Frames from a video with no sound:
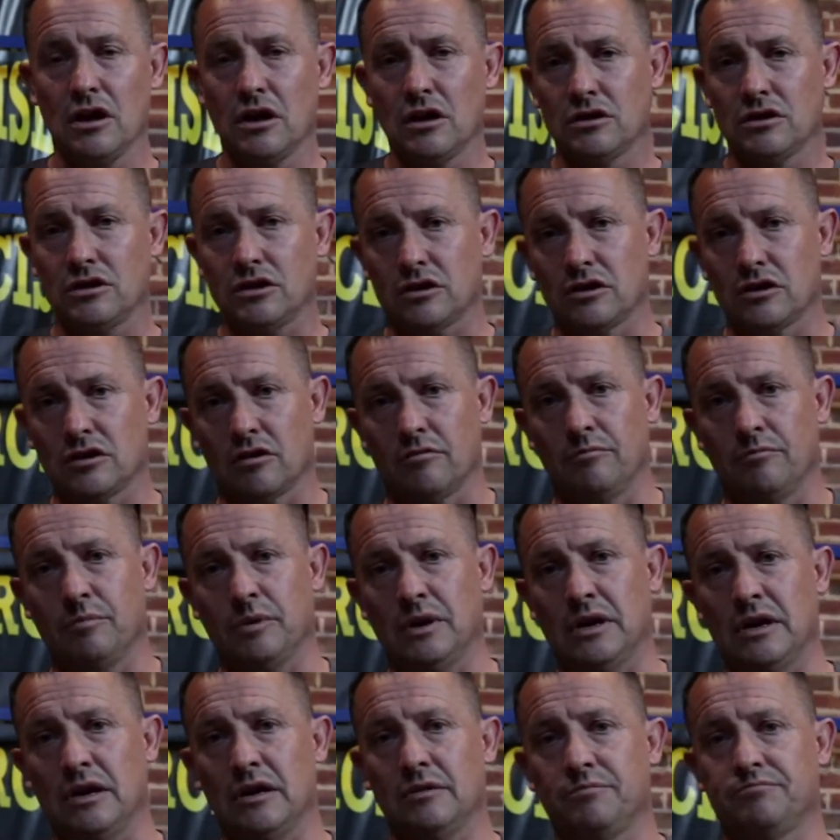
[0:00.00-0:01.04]
that can
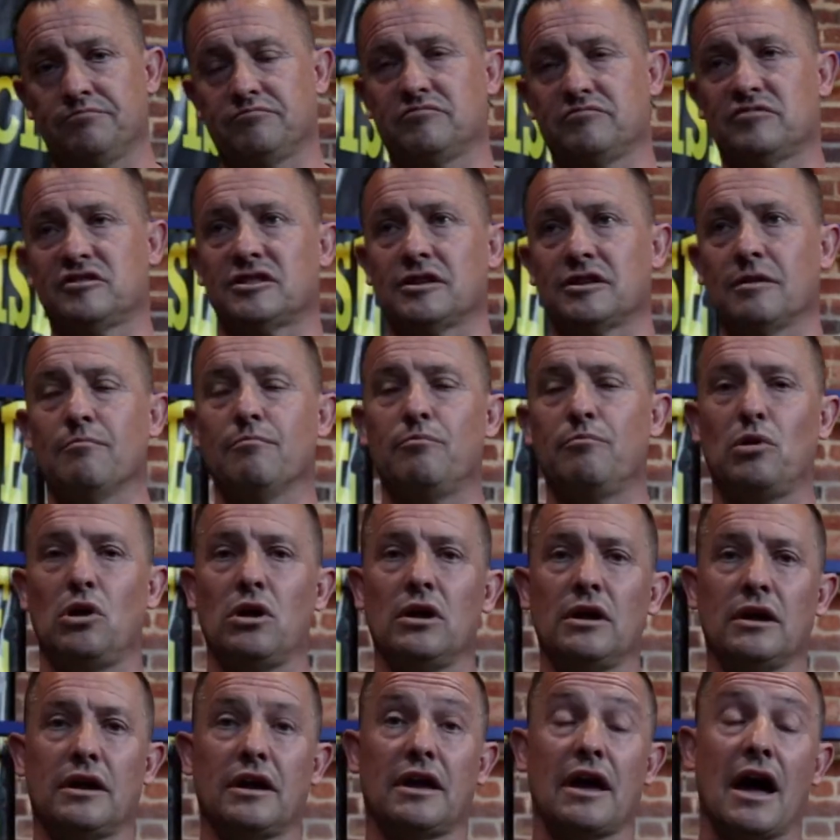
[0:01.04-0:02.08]
be
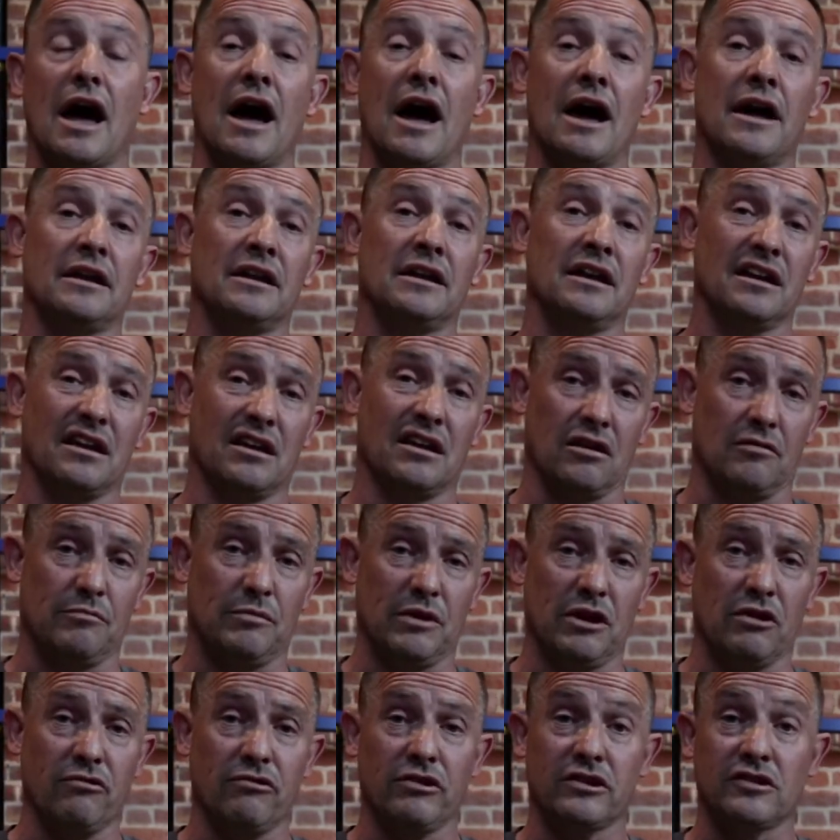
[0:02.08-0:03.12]
symbolic and it can
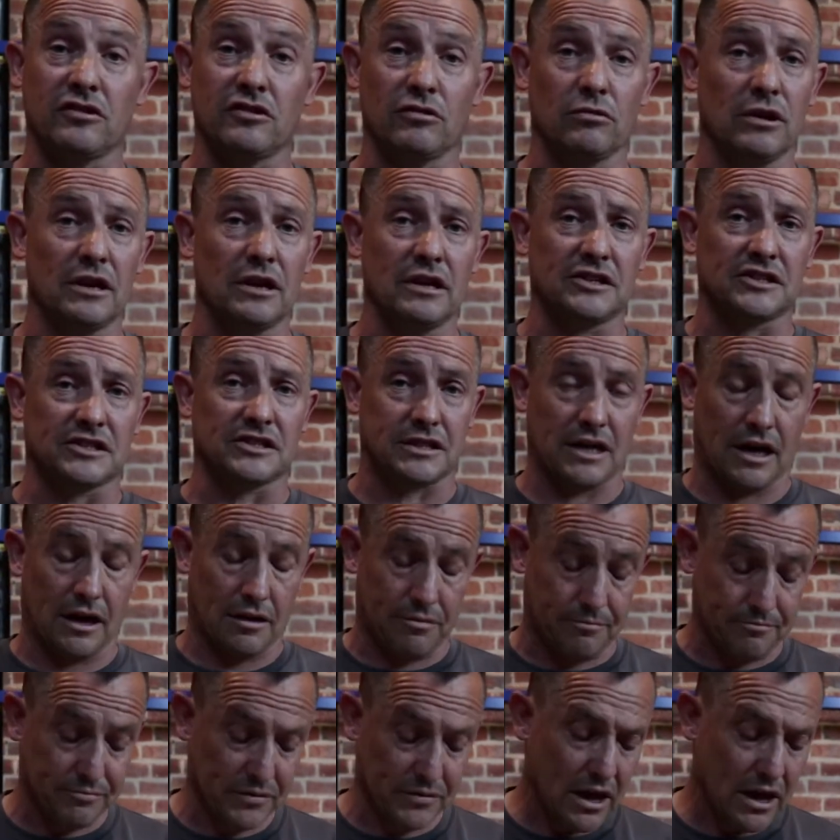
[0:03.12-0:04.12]
be ritualistic.